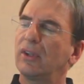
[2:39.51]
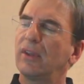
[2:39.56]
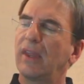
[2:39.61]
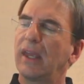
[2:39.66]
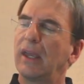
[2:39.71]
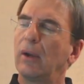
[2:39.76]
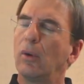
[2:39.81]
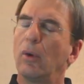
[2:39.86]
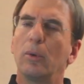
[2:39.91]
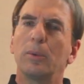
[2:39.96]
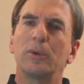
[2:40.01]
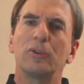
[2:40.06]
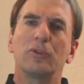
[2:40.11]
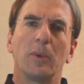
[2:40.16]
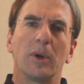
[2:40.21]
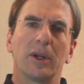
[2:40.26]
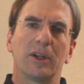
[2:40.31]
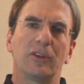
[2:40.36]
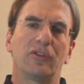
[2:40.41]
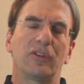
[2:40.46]
they always
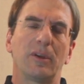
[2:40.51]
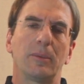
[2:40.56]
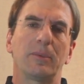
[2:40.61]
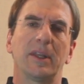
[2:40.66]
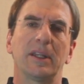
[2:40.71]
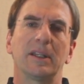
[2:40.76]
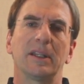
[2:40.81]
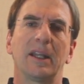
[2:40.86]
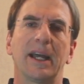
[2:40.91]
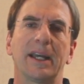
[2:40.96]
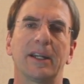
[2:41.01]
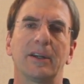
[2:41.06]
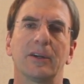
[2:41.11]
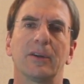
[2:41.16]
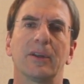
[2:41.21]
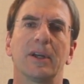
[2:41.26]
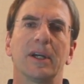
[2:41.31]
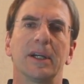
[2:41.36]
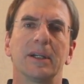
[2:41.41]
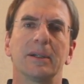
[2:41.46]
wanted something lighter.